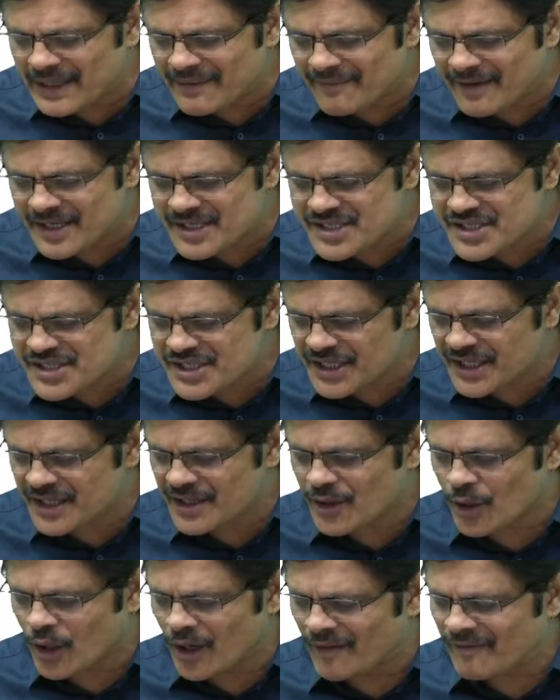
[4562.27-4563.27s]
version
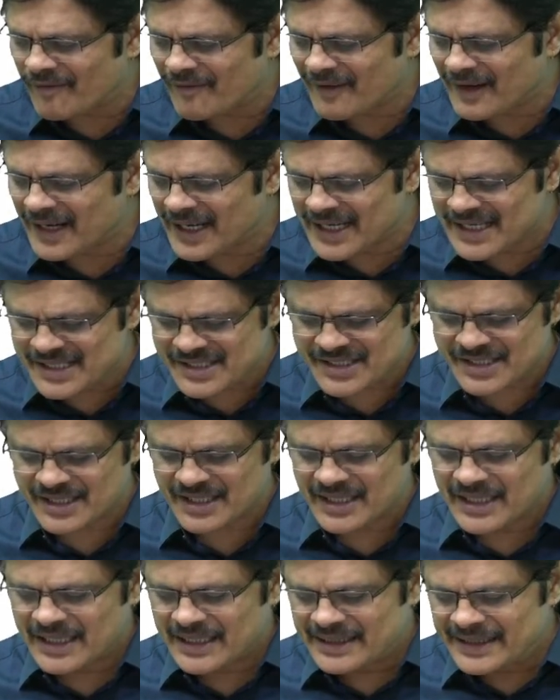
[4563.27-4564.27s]
of list.
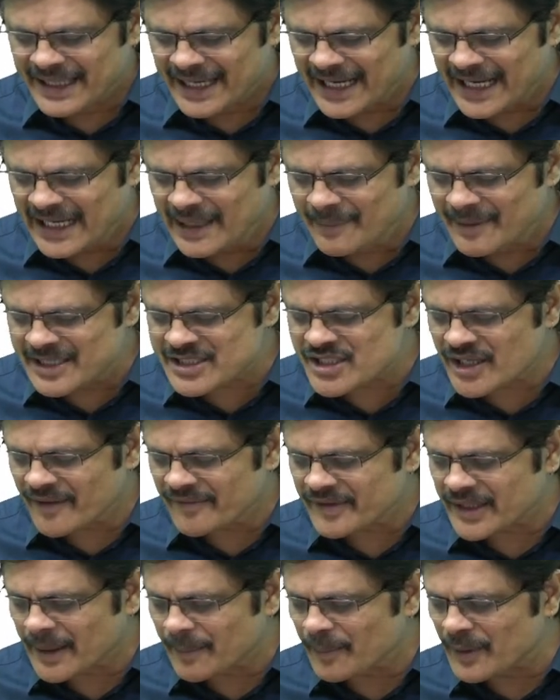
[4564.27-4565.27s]
The elements
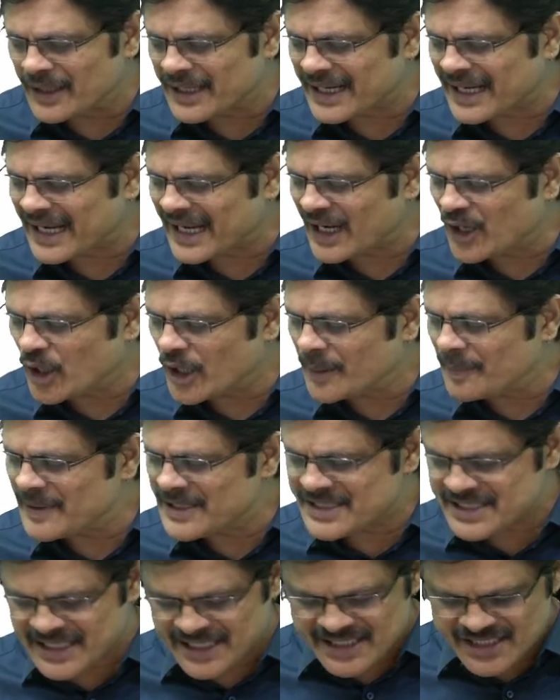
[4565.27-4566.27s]
of tuple cannot be
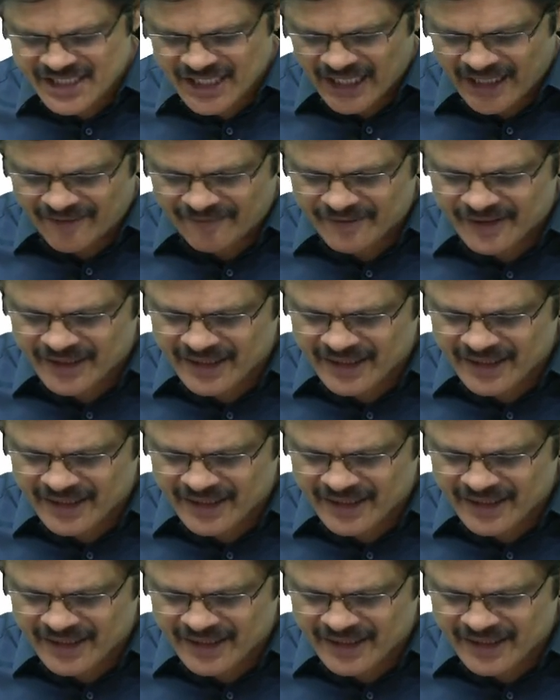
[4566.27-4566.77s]
changed after